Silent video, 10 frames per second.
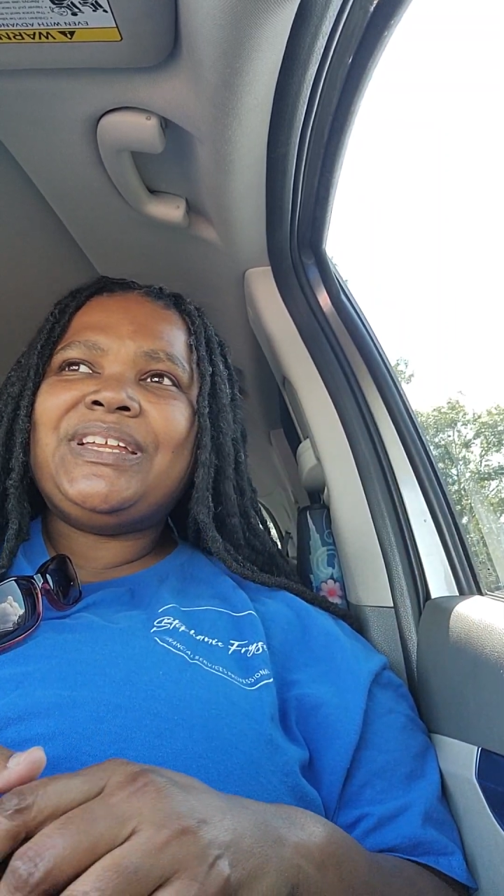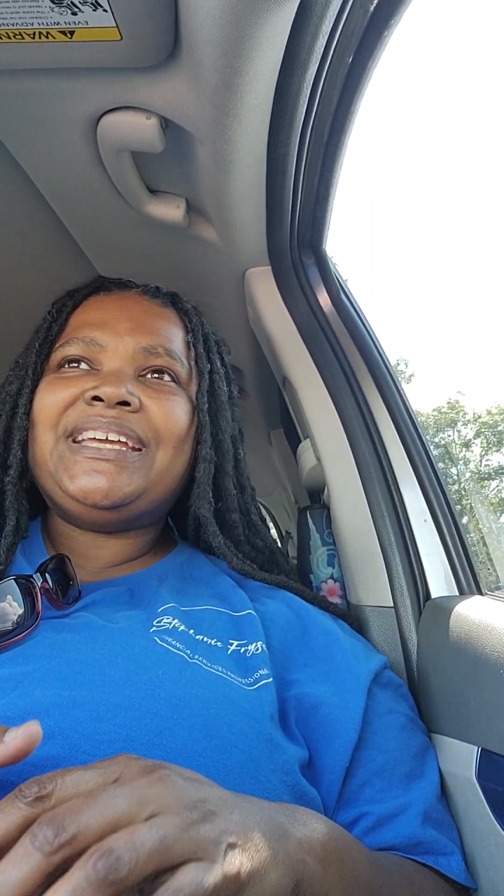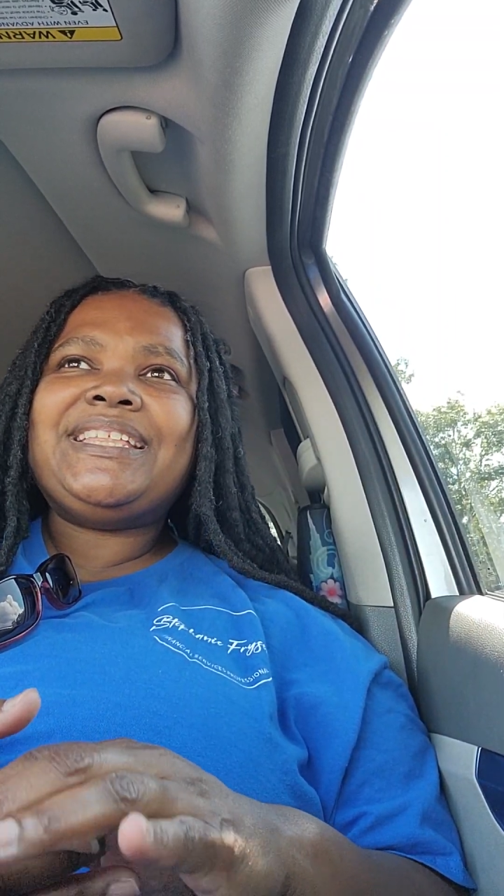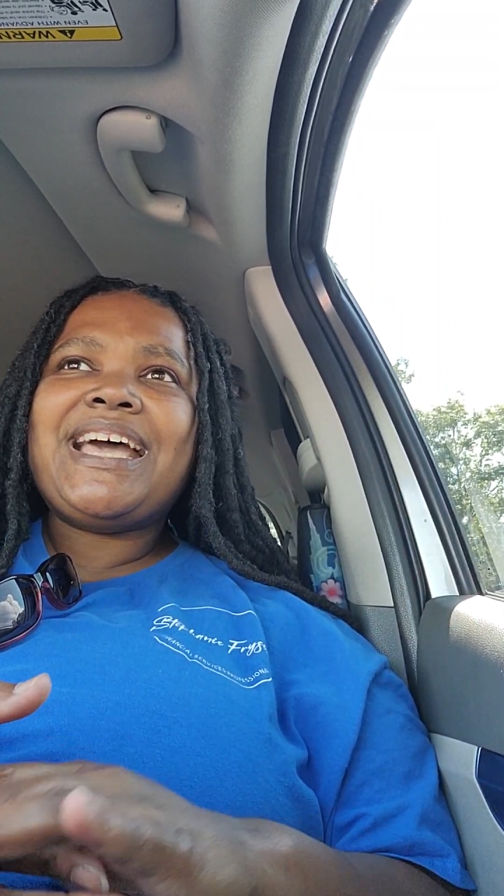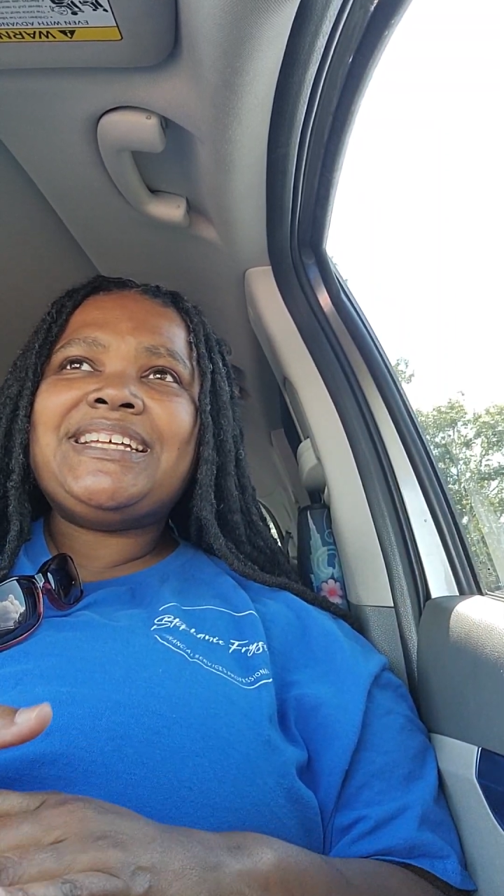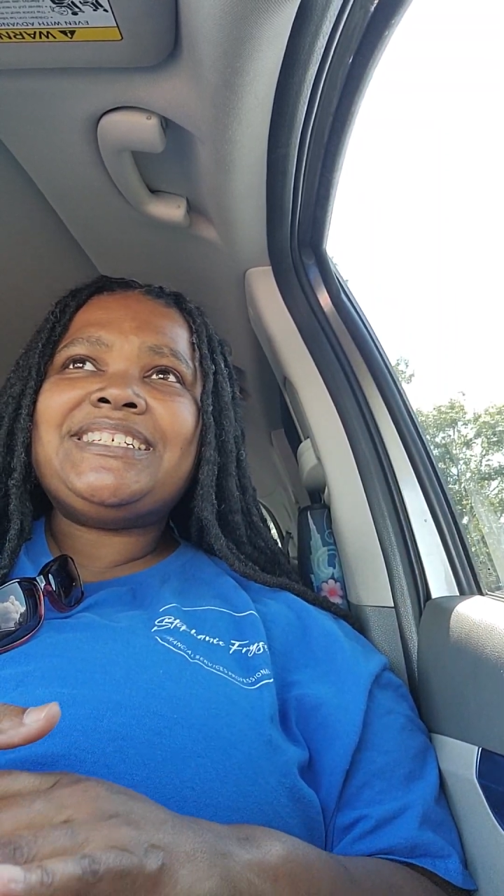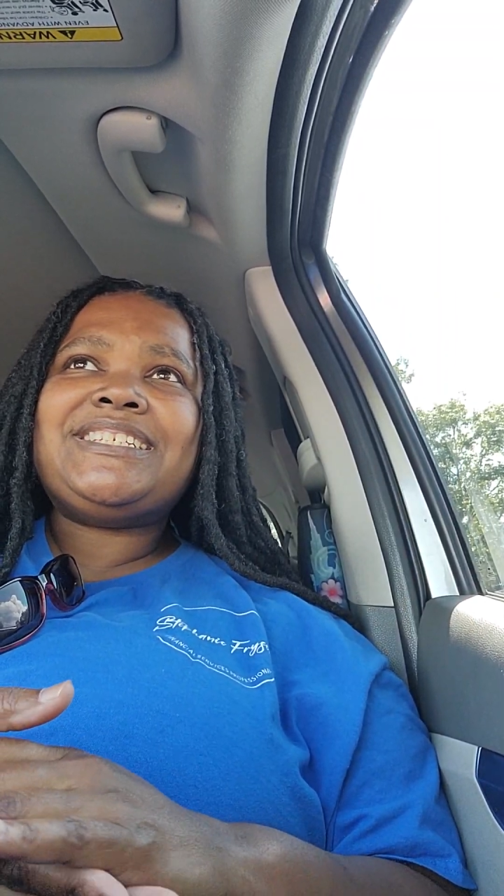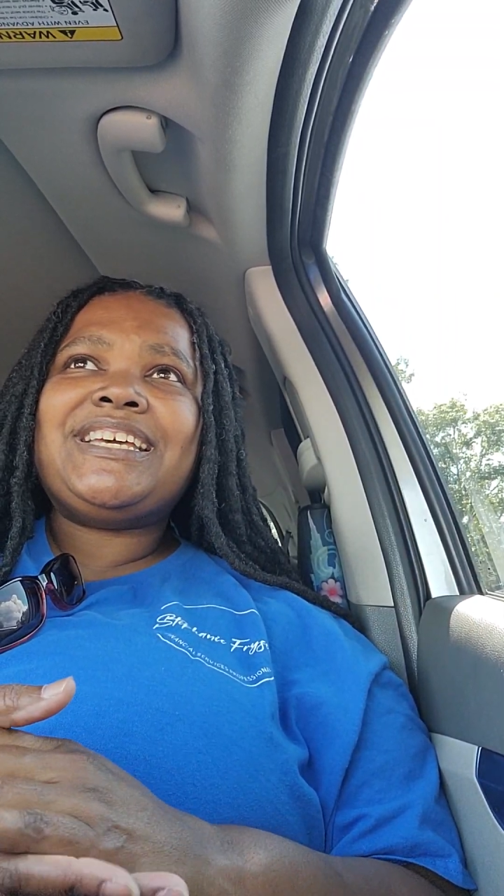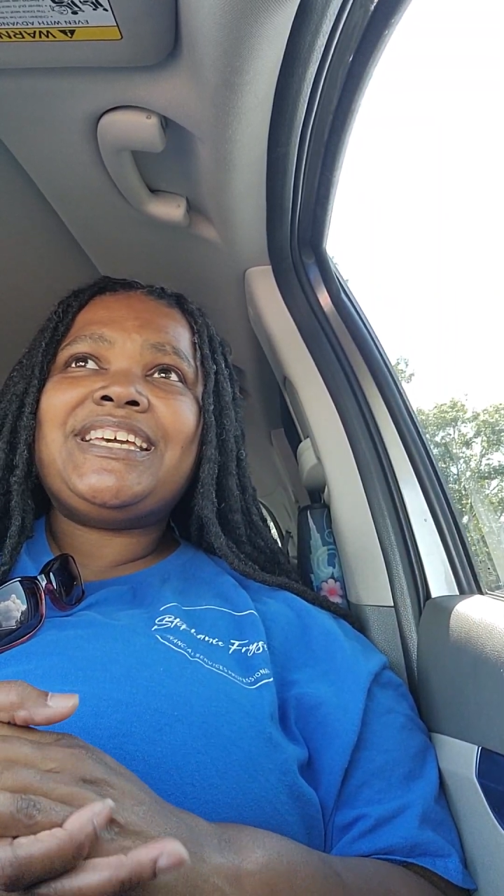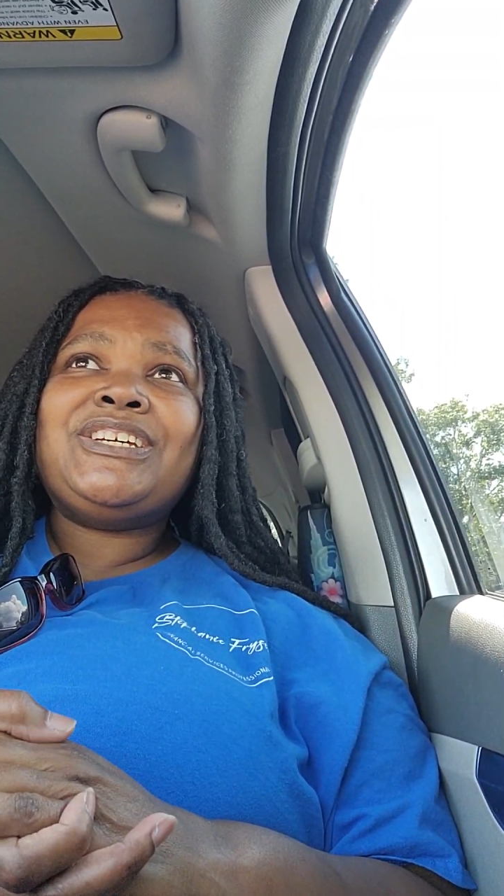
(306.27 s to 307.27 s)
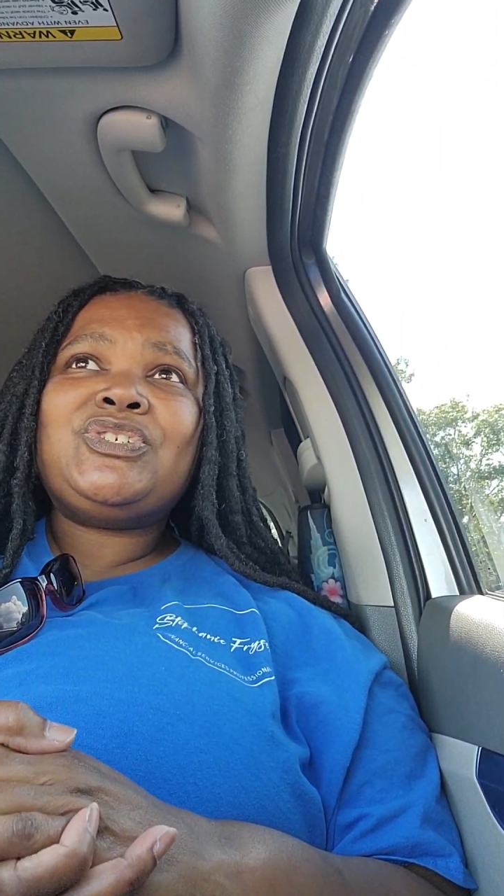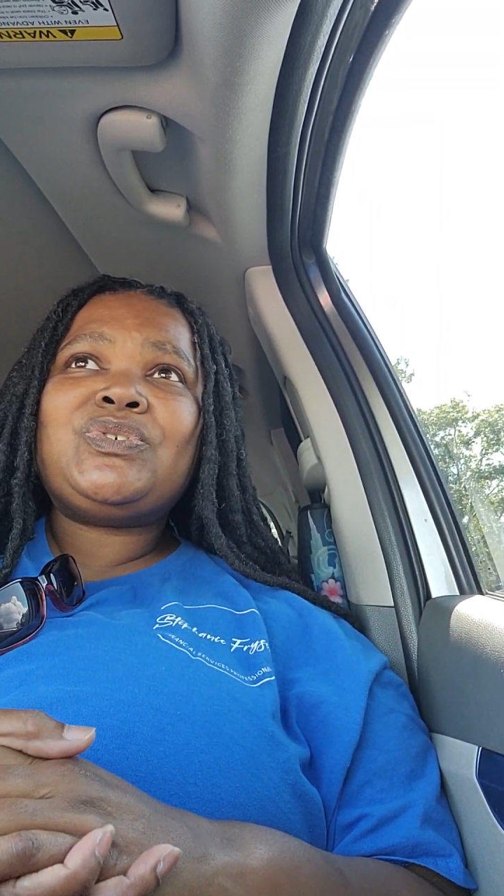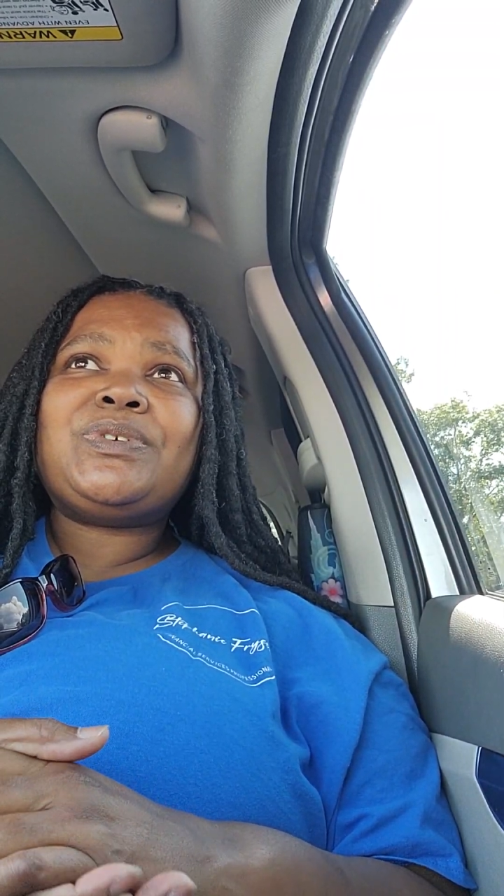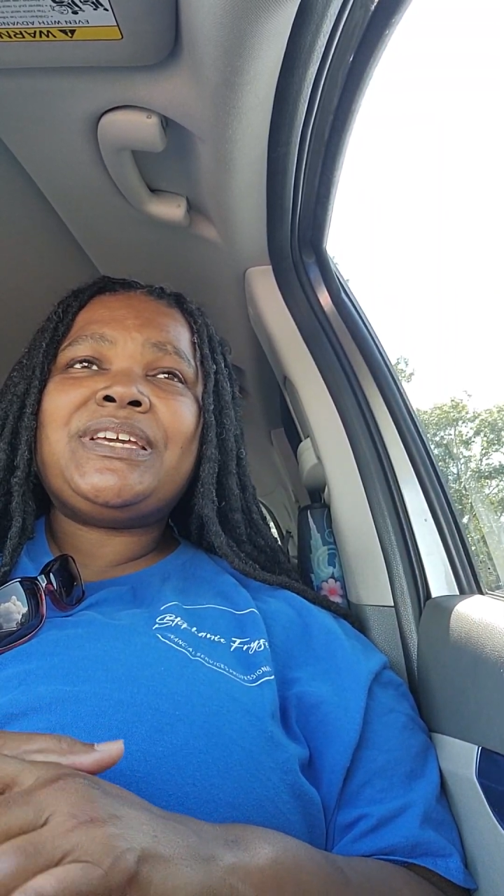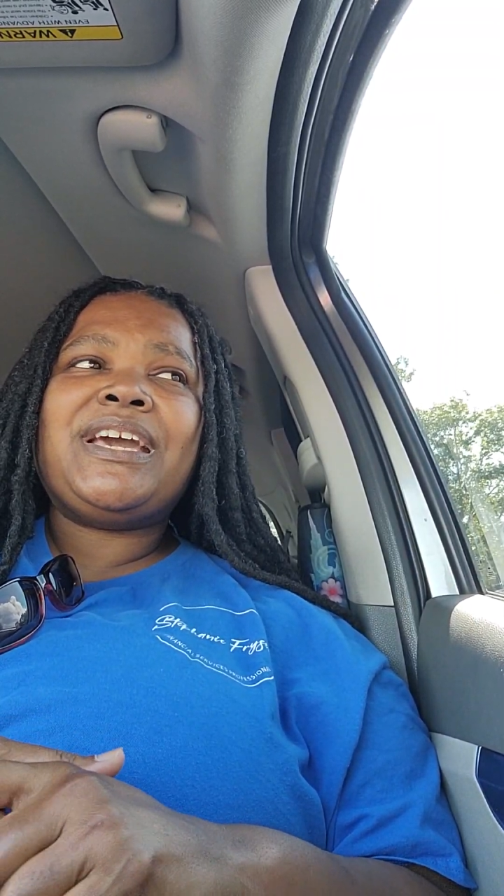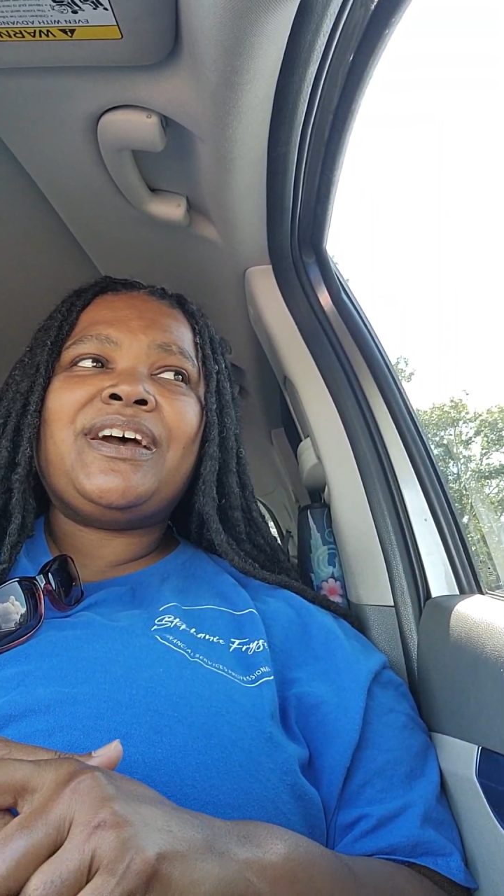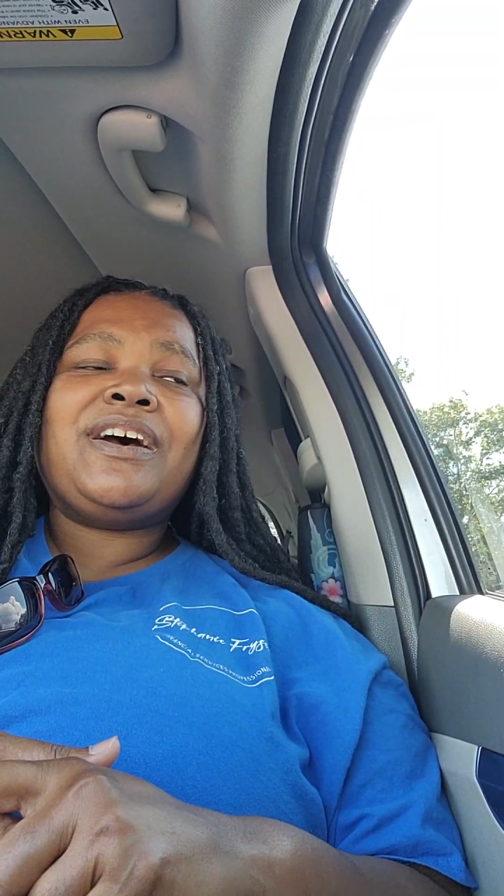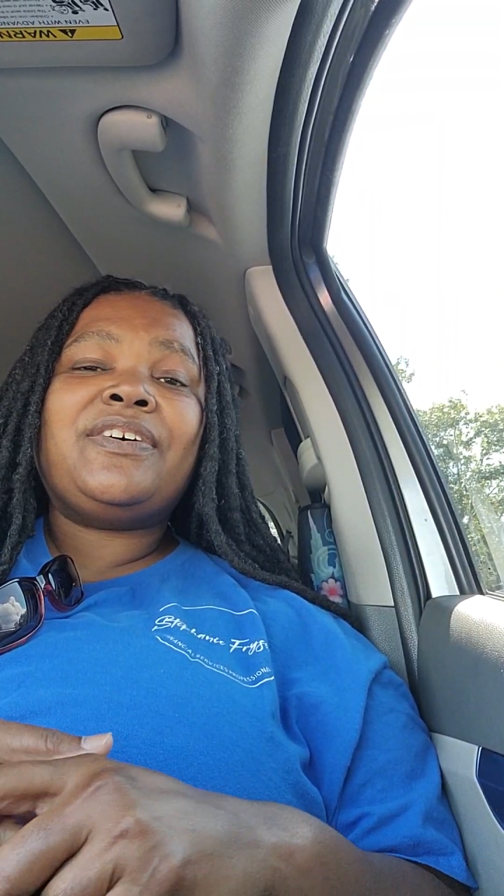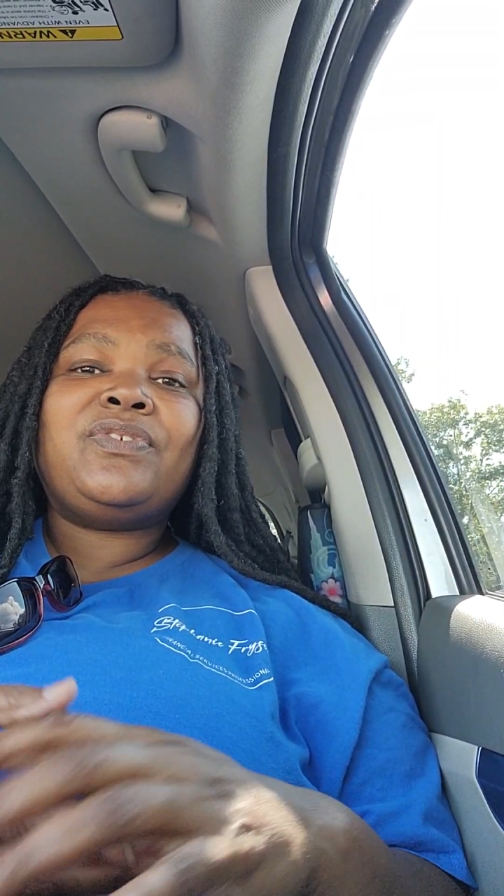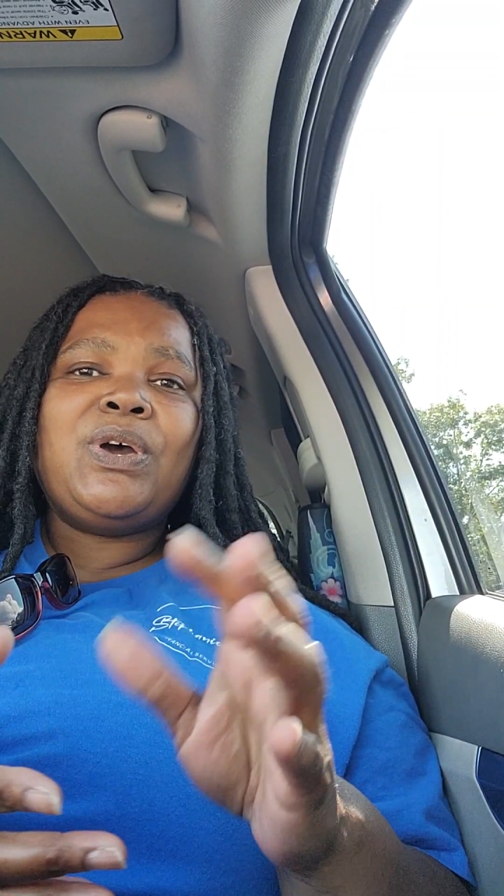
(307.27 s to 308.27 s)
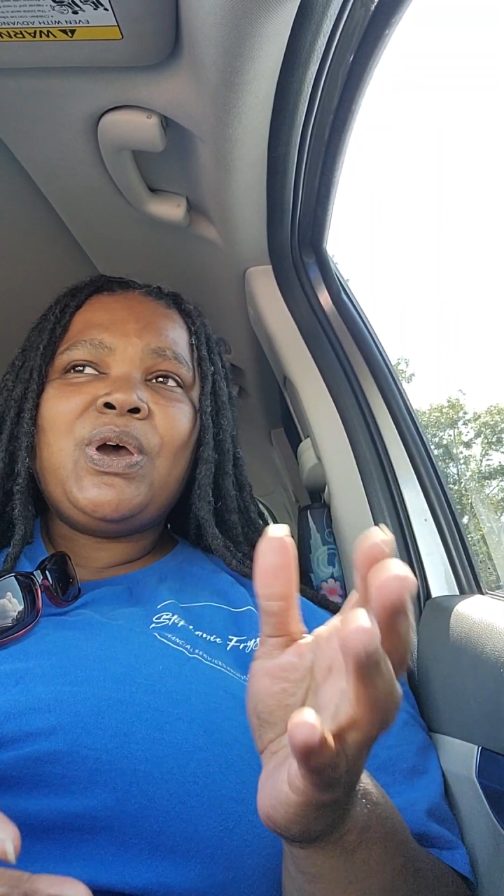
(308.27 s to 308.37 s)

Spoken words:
and that is the history of